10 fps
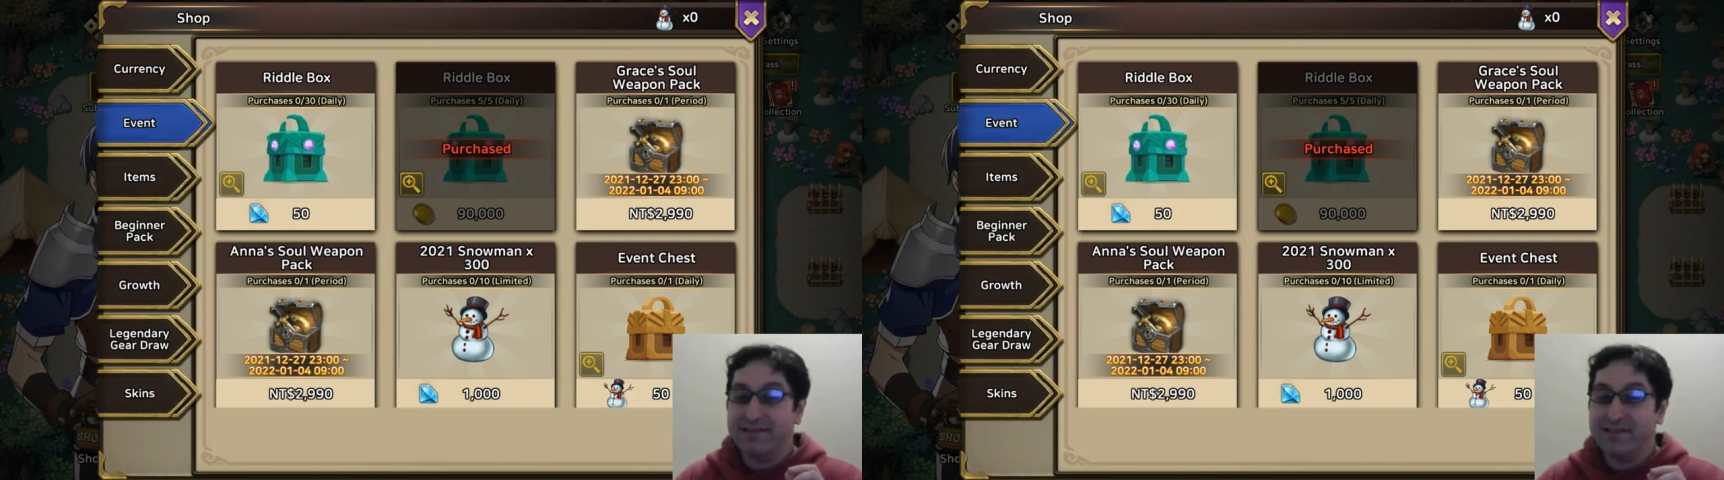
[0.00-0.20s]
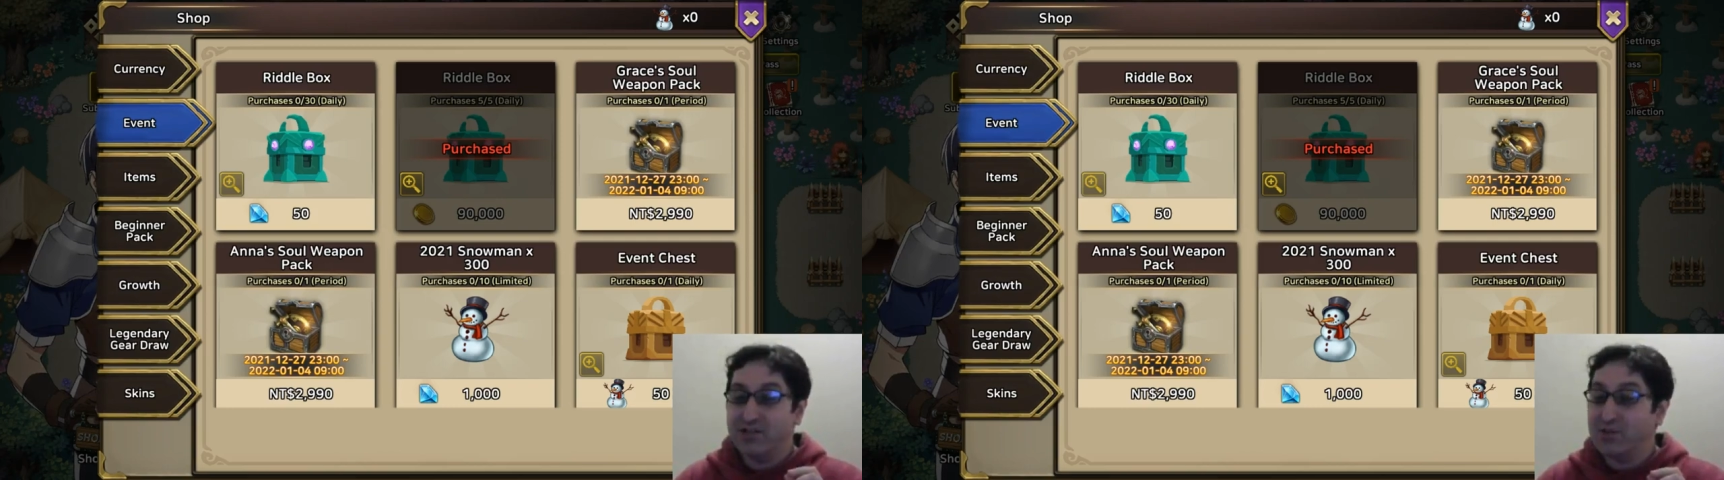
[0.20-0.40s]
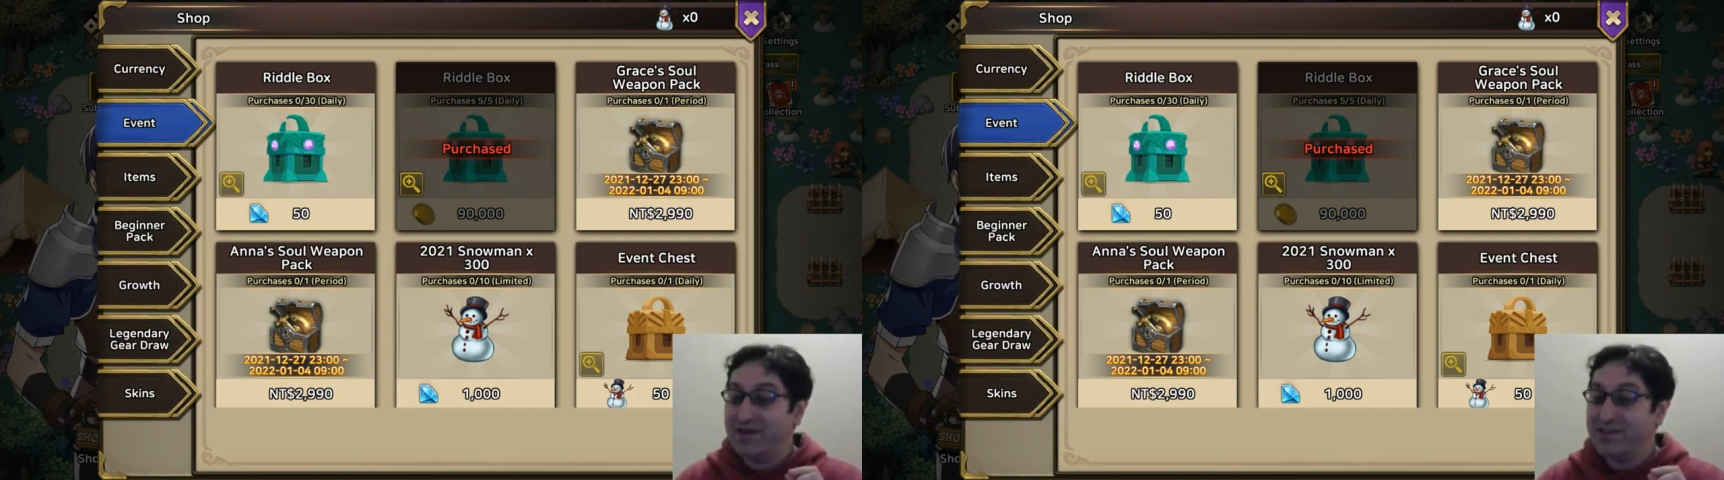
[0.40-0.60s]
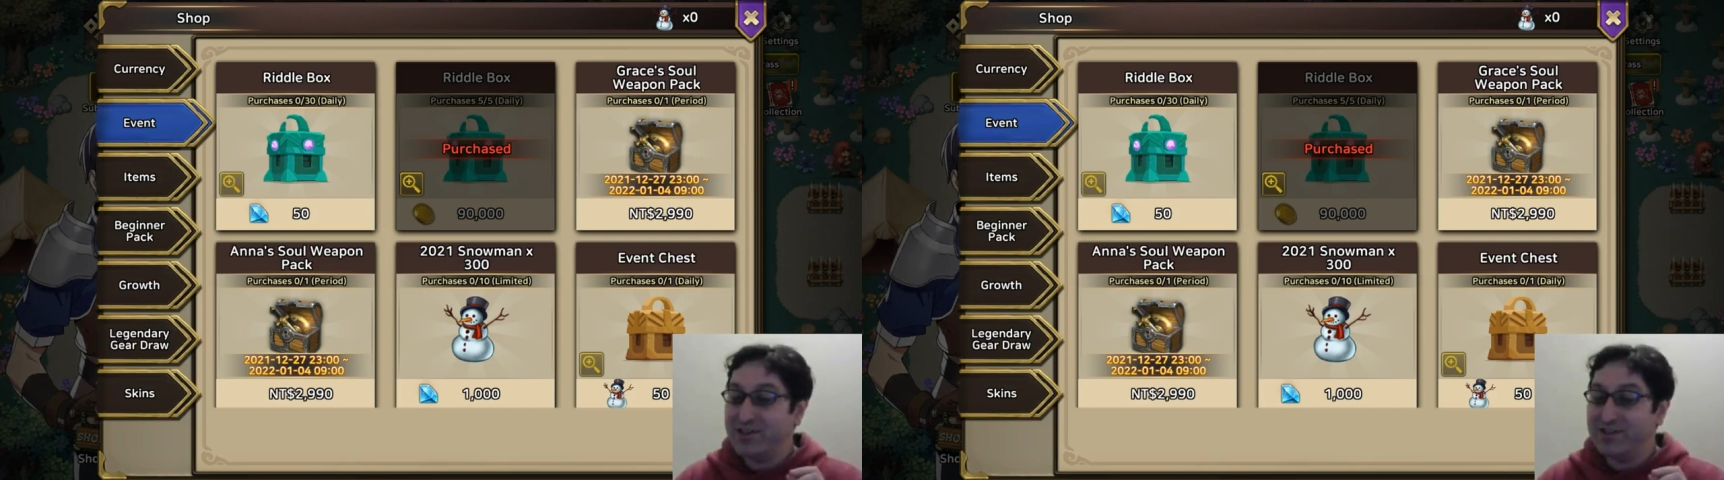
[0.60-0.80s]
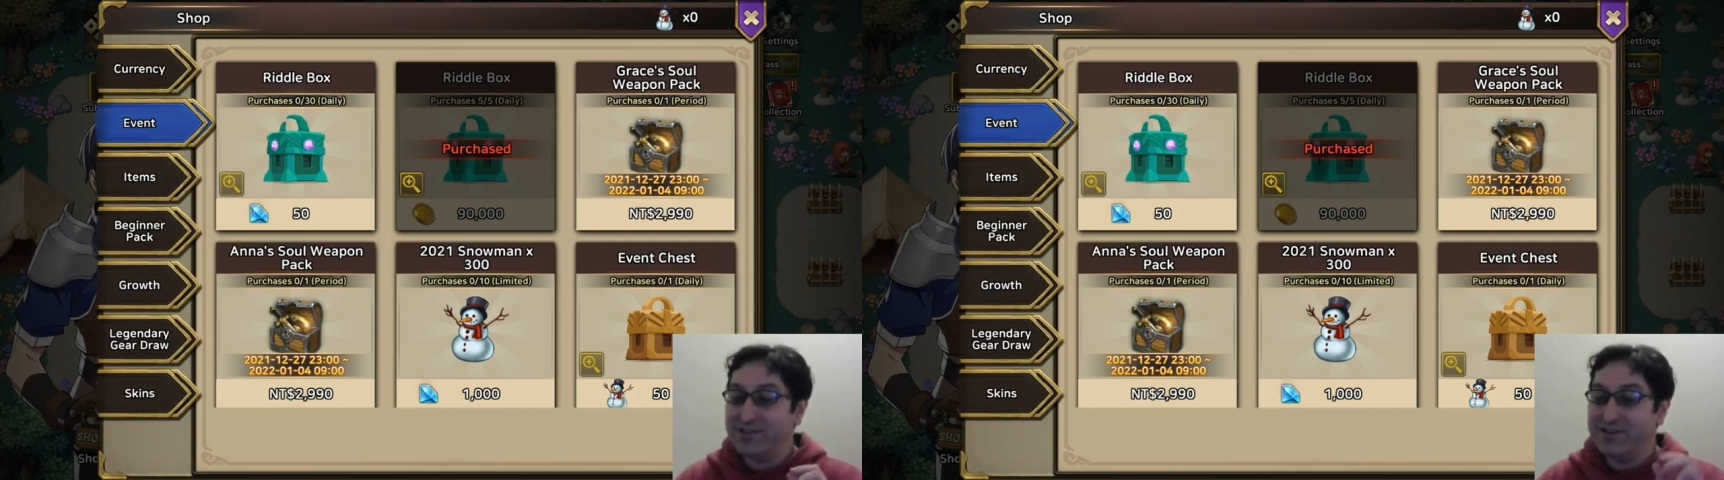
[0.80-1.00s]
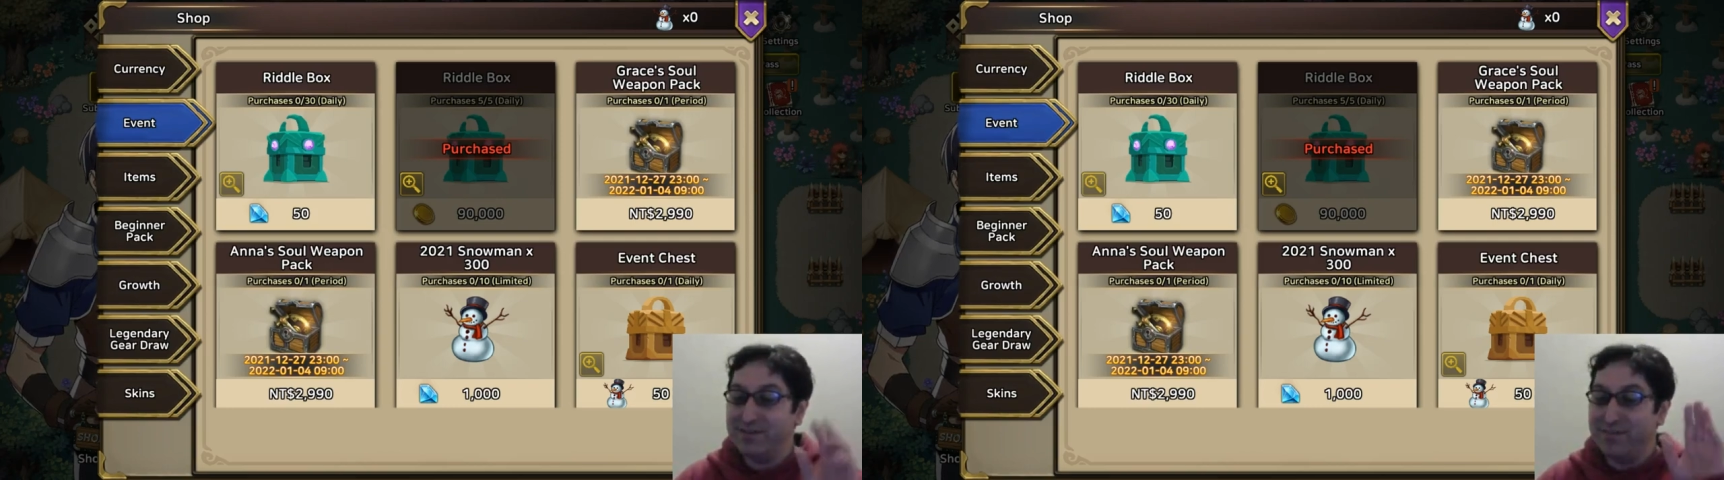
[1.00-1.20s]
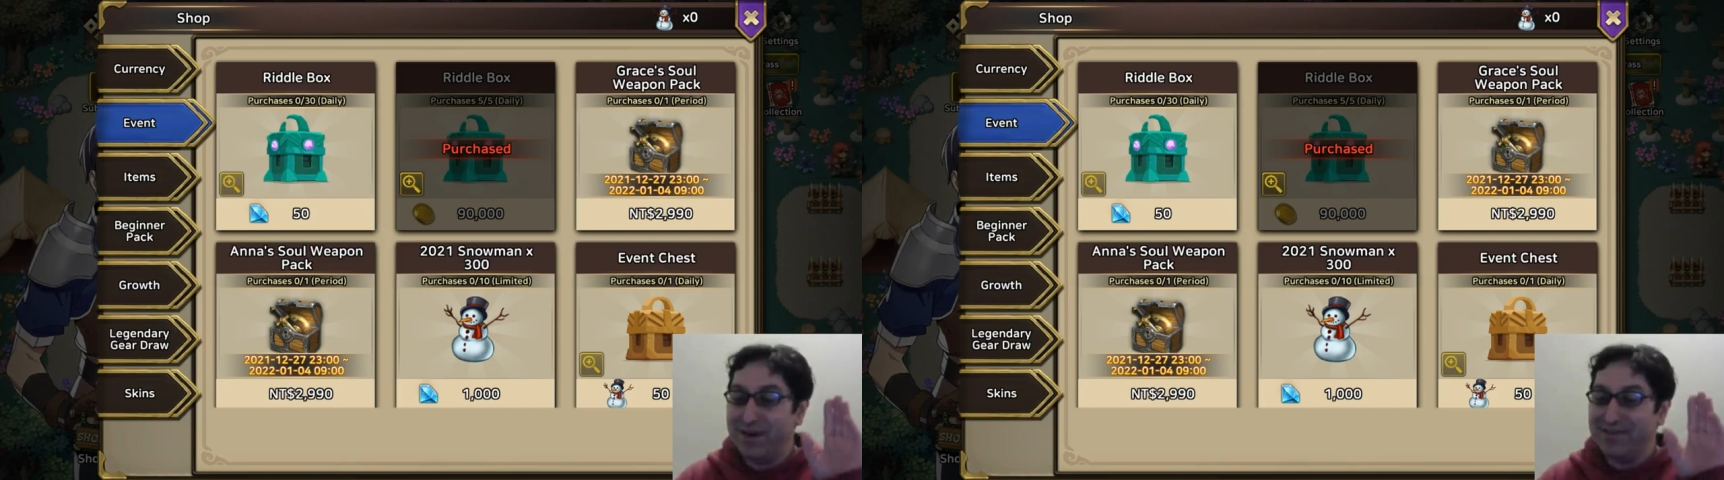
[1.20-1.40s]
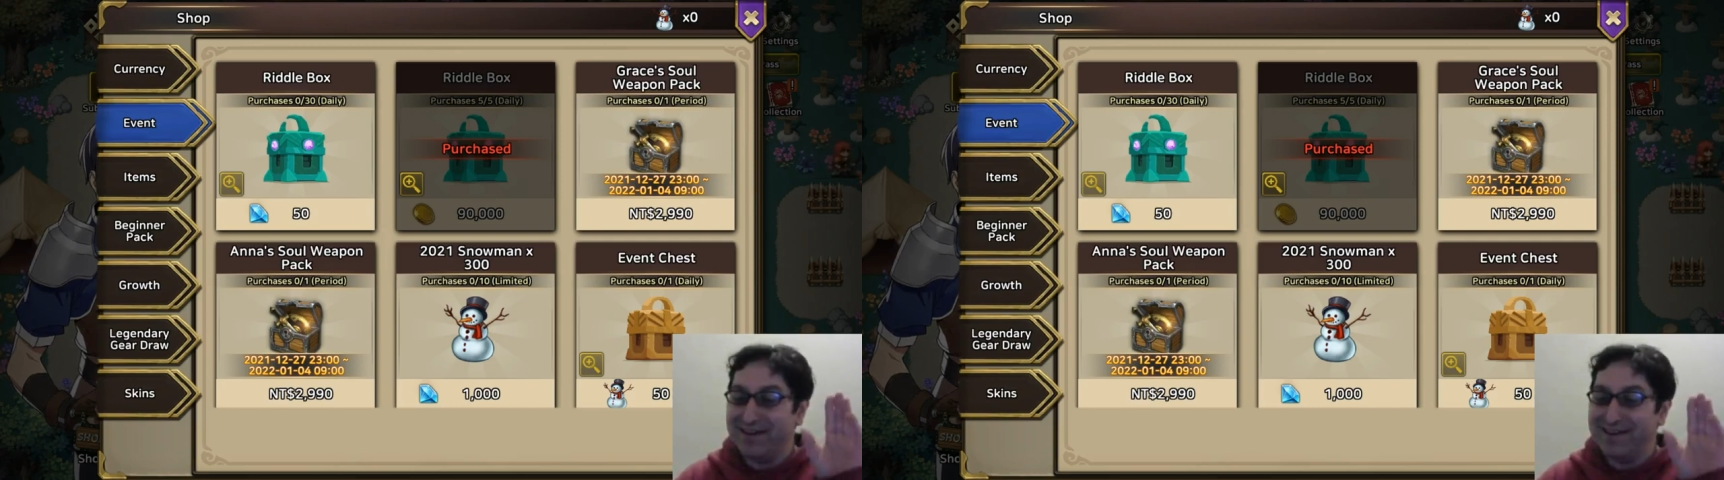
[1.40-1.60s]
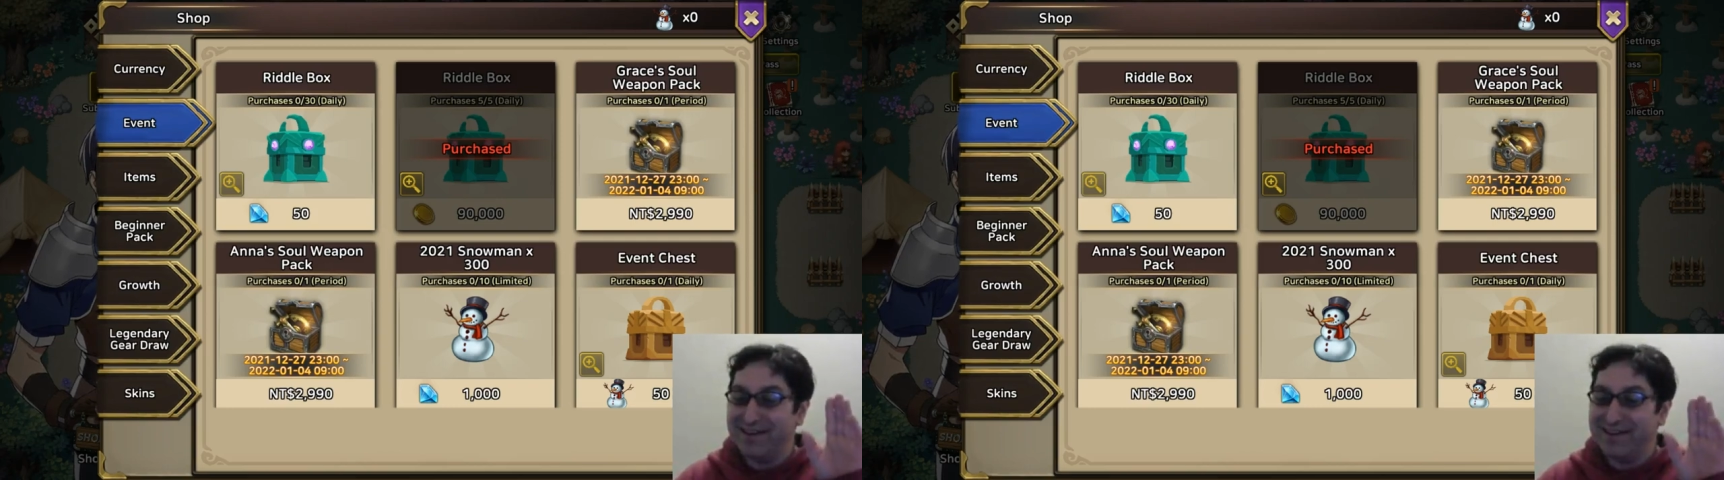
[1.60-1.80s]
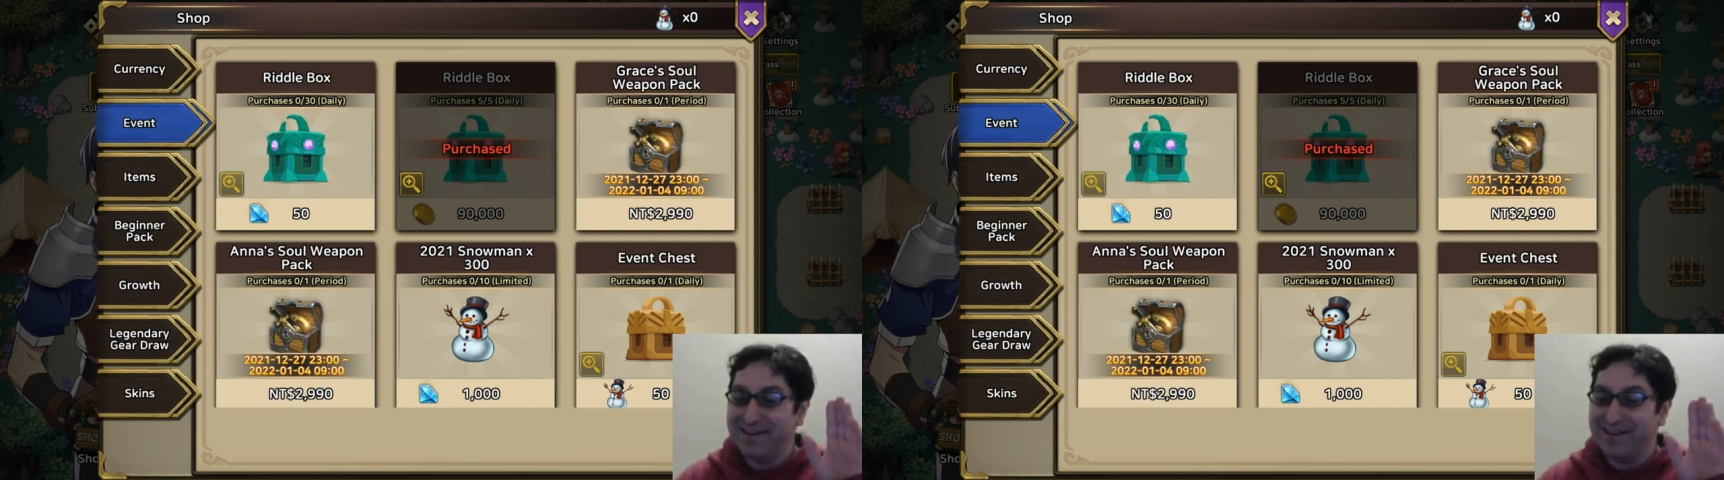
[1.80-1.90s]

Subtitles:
situation. Bye bye.